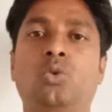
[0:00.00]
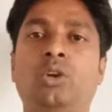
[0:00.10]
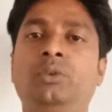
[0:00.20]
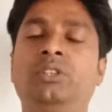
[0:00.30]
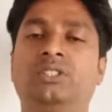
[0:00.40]

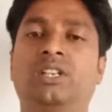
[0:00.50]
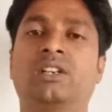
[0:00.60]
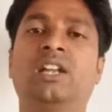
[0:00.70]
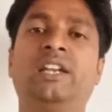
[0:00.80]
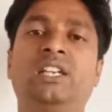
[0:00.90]
When we
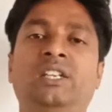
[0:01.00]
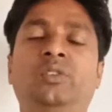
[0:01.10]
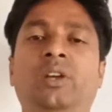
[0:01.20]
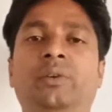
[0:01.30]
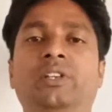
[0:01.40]
start learning a
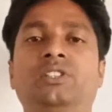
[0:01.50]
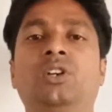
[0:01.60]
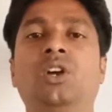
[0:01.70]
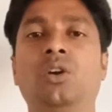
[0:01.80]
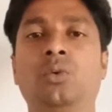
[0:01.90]
new language,
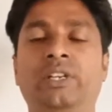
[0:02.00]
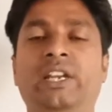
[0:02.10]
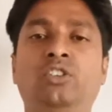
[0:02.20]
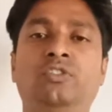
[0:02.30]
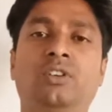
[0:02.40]
we
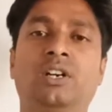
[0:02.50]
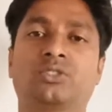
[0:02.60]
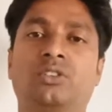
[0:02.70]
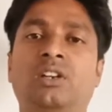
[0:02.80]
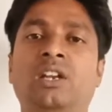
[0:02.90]
tend to
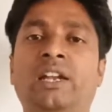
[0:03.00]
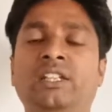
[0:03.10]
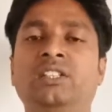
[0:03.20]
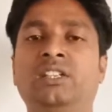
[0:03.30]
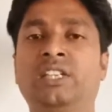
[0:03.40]
focus on
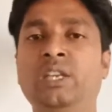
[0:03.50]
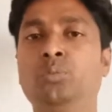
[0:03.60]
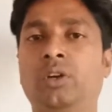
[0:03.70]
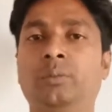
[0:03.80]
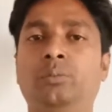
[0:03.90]
learning the key
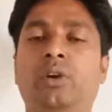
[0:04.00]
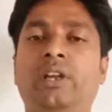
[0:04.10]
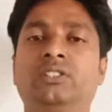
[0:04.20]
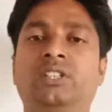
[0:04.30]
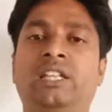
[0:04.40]
important
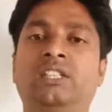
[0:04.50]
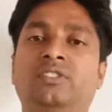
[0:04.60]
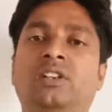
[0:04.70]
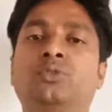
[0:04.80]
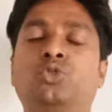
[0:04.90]
points and the
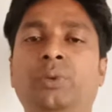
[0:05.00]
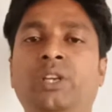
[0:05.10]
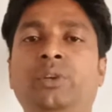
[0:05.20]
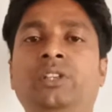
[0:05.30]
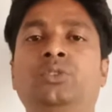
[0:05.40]
verbs to
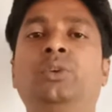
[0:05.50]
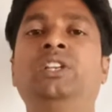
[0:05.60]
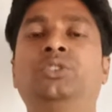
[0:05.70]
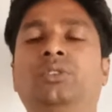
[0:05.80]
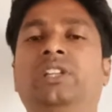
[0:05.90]
begin with to
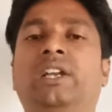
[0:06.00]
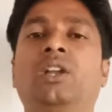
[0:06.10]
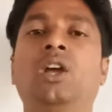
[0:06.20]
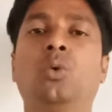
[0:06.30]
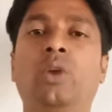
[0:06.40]
ensure
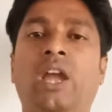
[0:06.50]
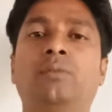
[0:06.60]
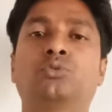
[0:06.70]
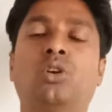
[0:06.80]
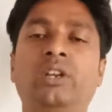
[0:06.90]
that we
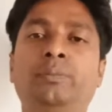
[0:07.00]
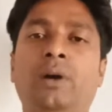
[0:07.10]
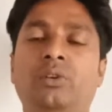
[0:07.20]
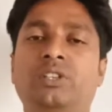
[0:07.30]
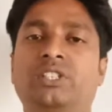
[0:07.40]
have solid
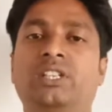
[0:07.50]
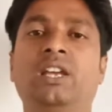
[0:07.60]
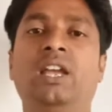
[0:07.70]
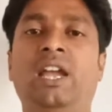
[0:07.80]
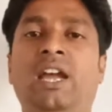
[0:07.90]

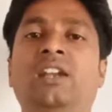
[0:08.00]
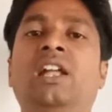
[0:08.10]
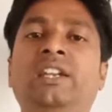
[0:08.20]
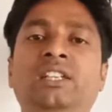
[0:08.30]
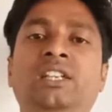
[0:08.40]
foundation and
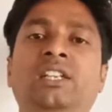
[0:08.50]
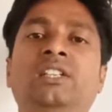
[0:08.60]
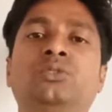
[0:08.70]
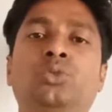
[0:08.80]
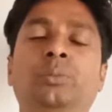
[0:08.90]
learning
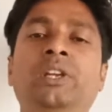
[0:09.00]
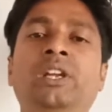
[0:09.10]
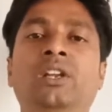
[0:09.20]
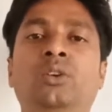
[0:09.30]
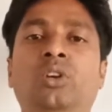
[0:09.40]
English should be
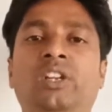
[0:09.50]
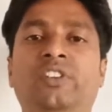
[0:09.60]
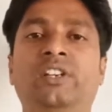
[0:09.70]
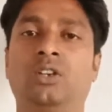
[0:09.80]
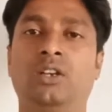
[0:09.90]
no
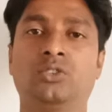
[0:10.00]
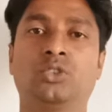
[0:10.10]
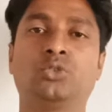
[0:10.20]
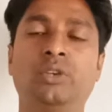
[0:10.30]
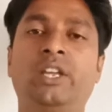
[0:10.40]
different.
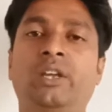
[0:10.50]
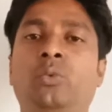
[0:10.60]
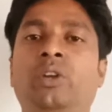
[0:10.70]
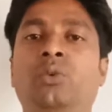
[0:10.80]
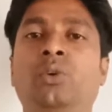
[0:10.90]
So today
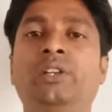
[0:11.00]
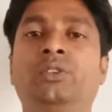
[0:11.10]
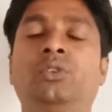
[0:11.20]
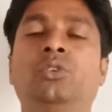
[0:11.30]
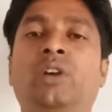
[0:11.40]
we are going
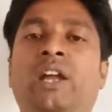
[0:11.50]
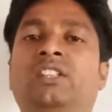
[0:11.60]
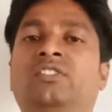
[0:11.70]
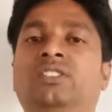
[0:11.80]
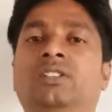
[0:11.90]
to look
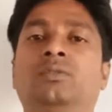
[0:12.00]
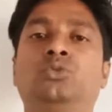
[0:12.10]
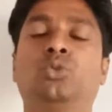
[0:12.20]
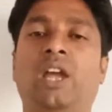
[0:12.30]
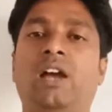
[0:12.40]
at the
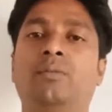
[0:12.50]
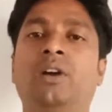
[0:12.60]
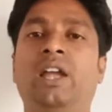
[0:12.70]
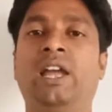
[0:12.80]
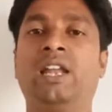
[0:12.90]
verb to
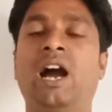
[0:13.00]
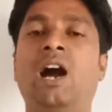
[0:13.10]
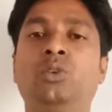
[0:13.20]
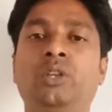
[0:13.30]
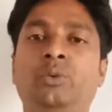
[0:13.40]
have and
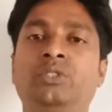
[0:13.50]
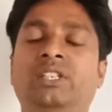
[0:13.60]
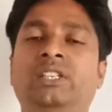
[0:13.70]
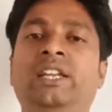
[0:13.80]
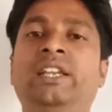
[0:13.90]
how to use
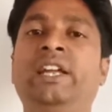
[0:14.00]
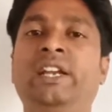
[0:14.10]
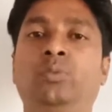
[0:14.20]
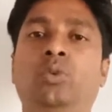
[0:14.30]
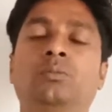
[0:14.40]
it in
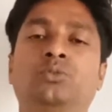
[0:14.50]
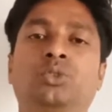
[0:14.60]
negative form.